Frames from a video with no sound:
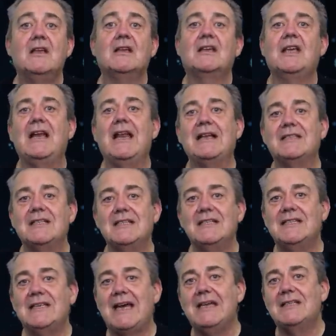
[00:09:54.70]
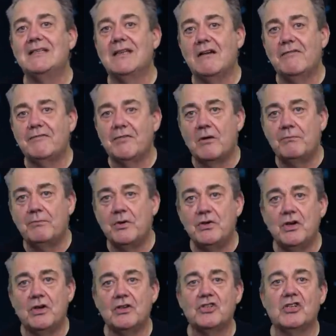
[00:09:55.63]
Collecting data from
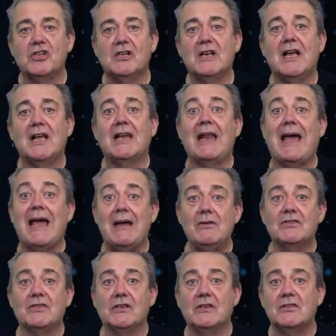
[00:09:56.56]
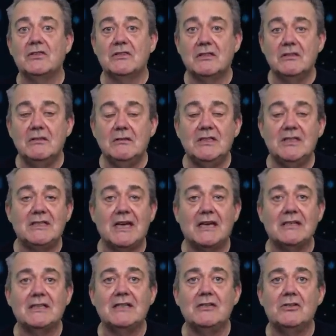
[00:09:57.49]
production allows us to
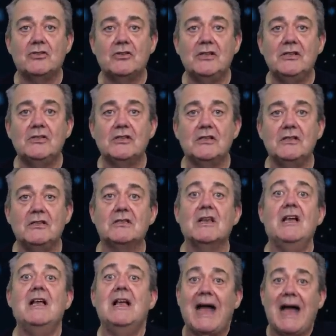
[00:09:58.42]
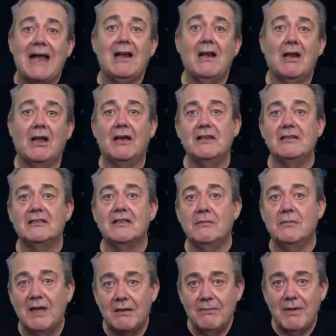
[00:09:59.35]
detect intrusions, analyse
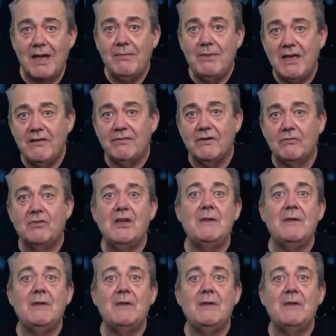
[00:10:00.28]
them, and maybe even